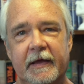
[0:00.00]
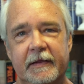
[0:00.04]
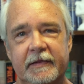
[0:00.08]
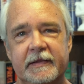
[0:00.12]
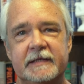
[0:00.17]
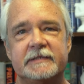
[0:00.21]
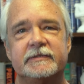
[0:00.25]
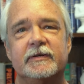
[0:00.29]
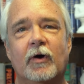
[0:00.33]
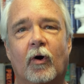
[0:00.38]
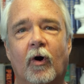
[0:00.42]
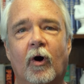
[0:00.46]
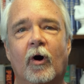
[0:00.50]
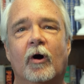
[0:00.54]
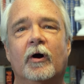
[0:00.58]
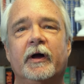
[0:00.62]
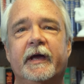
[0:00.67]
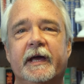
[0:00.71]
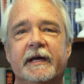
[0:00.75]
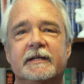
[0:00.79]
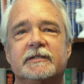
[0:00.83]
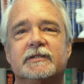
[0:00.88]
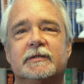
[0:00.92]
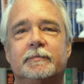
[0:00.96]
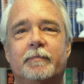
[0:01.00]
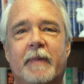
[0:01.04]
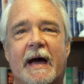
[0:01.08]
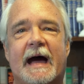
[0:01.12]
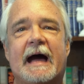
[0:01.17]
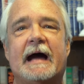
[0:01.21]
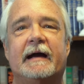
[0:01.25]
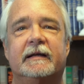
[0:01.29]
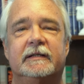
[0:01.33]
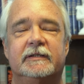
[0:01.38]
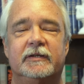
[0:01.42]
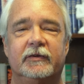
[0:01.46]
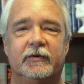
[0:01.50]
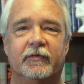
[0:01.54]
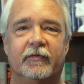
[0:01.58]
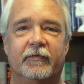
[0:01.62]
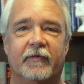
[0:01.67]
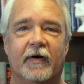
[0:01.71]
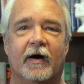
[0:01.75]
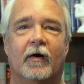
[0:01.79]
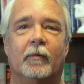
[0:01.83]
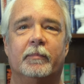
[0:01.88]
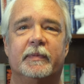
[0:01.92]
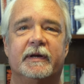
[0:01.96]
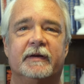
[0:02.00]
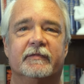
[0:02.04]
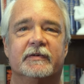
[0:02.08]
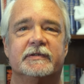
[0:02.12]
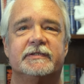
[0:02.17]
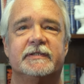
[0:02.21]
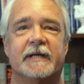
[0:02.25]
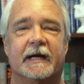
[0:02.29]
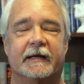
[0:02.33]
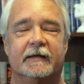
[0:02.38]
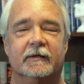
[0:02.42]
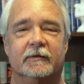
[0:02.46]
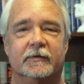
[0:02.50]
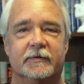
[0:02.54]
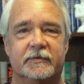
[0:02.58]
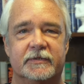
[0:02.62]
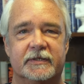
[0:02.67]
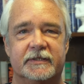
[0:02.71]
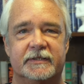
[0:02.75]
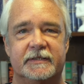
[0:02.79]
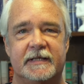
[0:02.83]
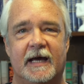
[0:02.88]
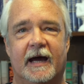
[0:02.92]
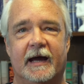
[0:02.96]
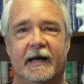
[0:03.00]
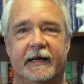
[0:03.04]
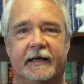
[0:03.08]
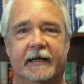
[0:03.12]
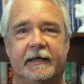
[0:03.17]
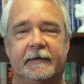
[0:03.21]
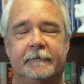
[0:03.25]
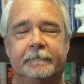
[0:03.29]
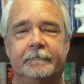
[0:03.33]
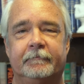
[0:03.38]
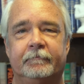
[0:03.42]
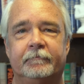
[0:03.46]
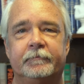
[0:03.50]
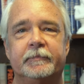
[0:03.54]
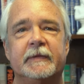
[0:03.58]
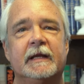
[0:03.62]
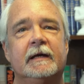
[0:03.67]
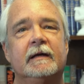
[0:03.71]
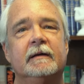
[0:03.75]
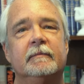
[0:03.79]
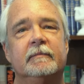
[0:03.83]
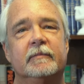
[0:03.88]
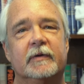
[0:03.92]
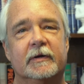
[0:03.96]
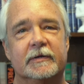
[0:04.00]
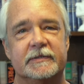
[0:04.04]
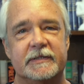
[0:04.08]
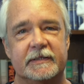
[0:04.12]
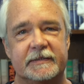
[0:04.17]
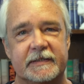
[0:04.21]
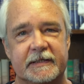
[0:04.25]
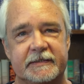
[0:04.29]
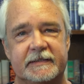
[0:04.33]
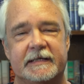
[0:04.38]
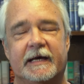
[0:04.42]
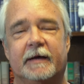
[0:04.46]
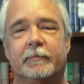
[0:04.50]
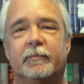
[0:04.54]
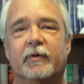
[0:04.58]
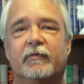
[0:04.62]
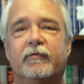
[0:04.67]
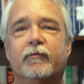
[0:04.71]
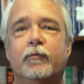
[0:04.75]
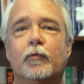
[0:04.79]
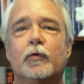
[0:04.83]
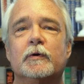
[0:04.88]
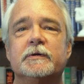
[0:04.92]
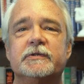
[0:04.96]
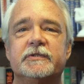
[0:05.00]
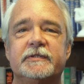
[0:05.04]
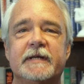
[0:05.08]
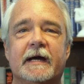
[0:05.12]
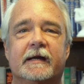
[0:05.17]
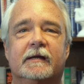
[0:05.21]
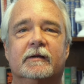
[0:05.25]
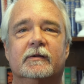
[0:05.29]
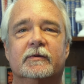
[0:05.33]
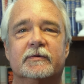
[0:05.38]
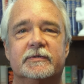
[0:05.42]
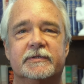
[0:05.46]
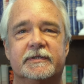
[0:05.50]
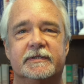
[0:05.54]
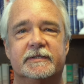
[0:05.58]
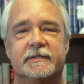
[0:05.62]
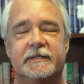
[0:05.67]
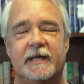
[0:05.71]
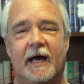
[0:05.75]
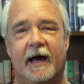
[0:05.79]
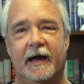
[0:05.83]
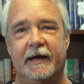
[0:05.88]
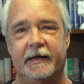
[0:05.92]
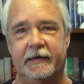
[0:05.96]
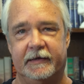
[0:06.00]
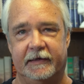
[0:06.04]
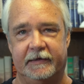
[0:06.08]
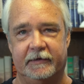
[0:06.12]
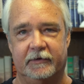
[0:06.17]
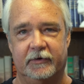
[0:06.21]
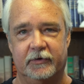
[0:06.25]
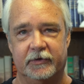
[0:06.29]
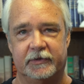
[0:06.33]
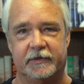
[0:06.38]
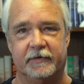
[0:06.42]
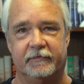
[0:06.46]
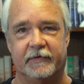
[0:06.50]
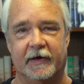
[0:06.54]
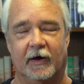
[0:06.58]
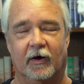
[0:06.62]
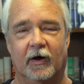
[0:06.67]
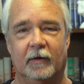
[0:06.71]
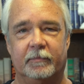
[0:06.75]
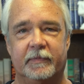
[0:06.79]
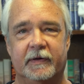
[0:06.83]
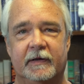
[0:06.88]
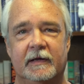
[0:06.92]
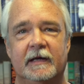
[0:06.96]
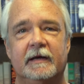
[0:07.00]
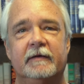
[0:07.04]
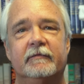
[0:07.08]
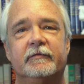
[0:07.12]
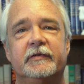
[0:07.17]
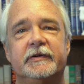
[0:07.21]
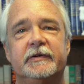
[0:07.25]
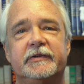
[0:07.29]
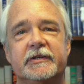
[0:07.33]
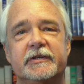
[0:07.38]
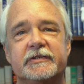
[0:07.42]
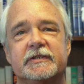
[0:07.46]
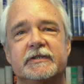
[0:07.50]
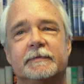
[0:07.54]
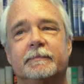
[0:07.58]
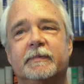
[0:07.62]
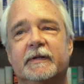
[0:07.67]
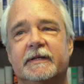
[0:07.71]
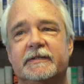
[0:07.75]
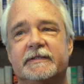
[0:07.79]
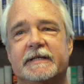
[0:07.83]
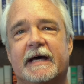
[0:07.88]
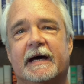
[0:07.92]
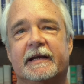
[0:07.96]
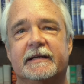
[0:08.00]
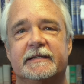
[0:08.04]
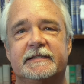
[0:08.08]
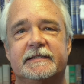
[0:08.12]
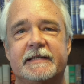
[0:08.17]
And this all gets back to development of a secular society. Because as I said, before secular society could develop, the disciplines had to